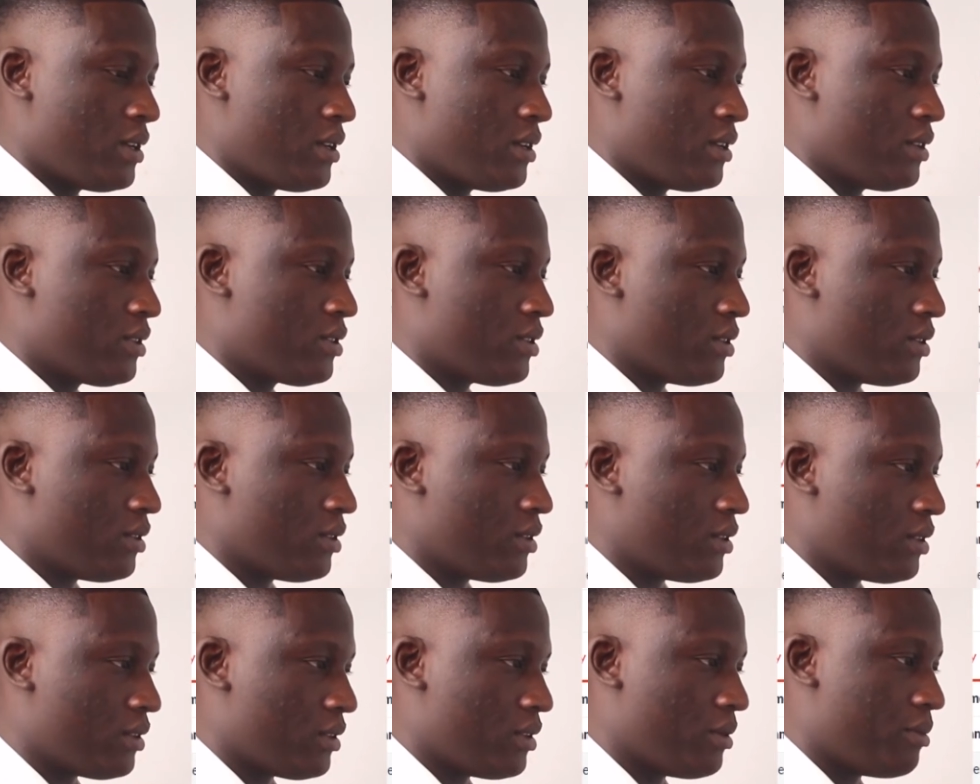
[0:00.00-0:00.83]
So
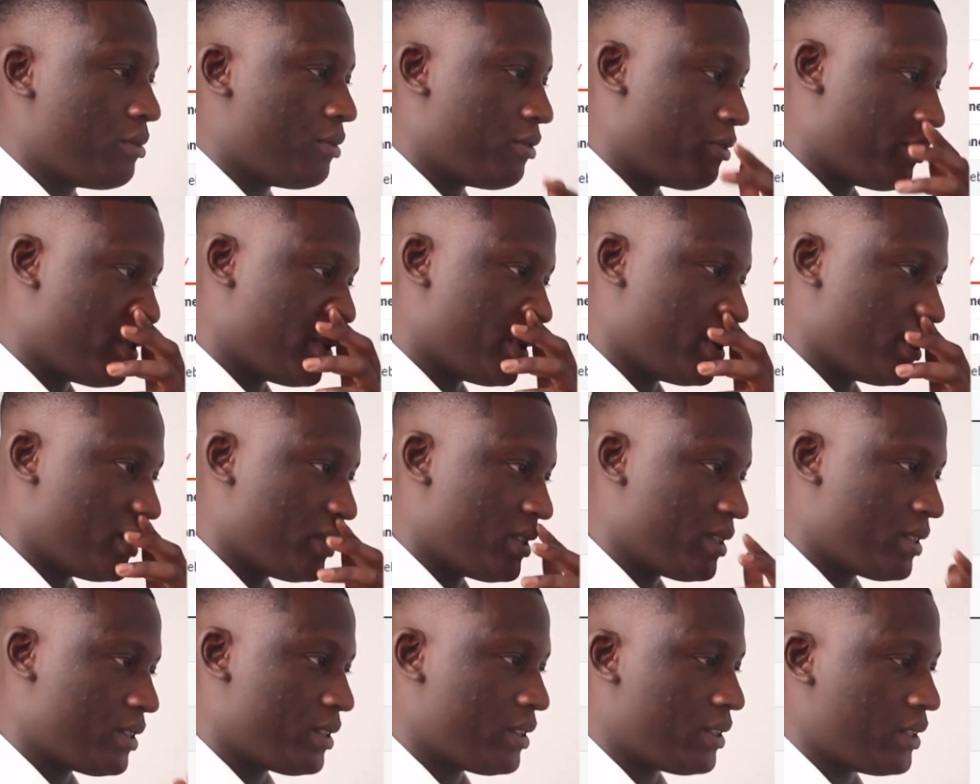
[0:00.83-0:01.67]
let me find
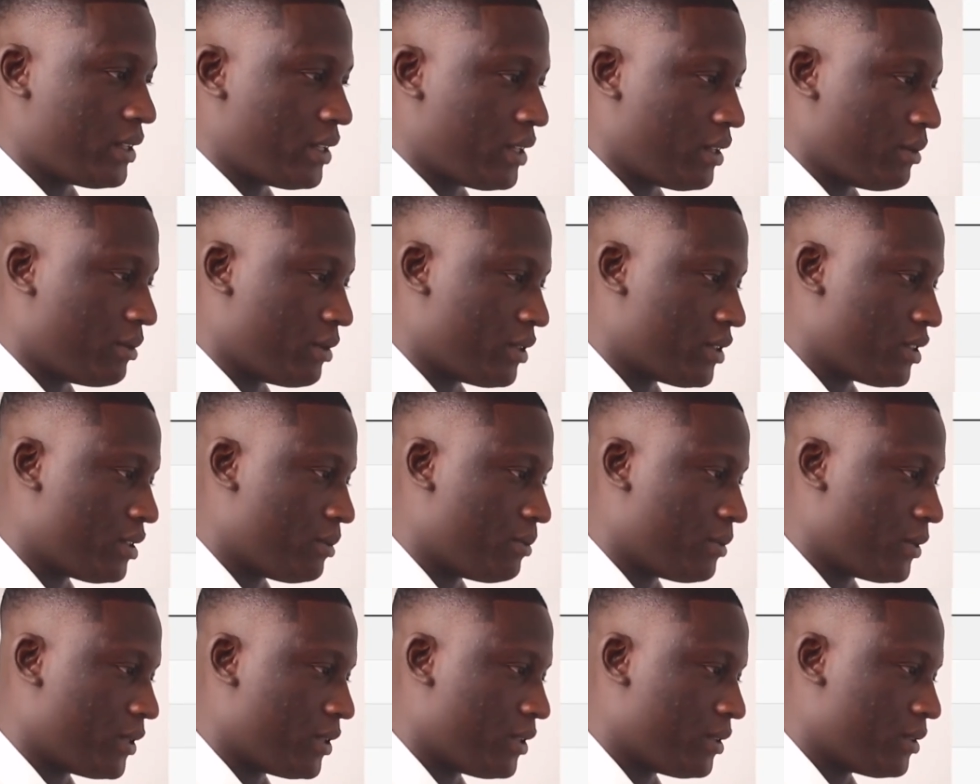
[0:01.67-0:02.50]
that in my
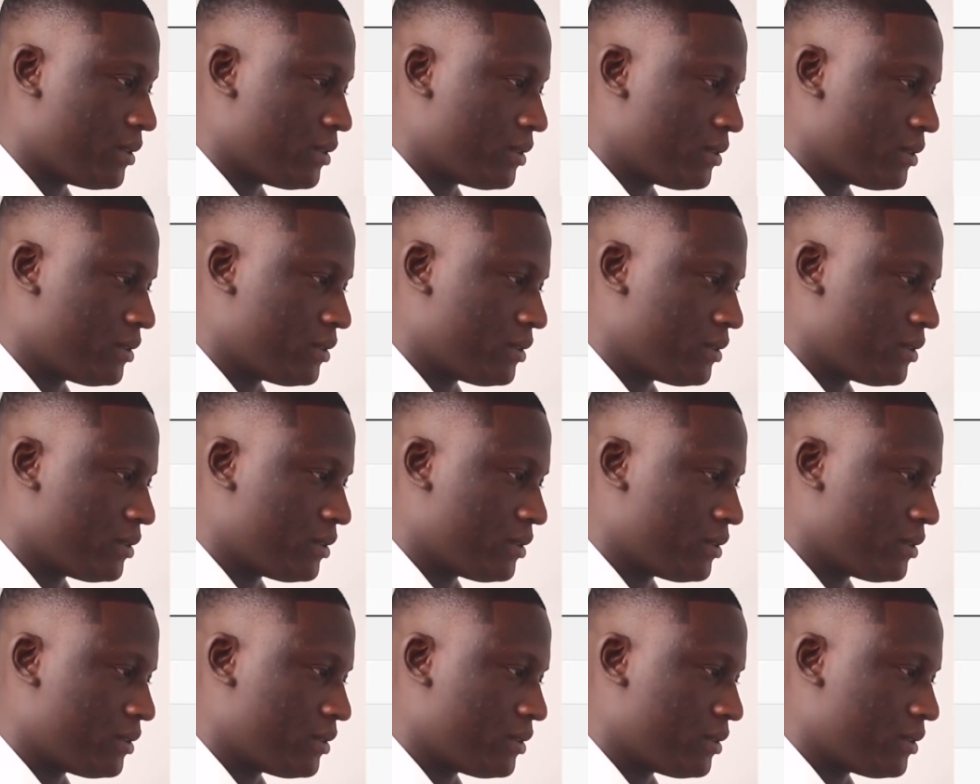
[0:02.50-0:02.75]
cPanel.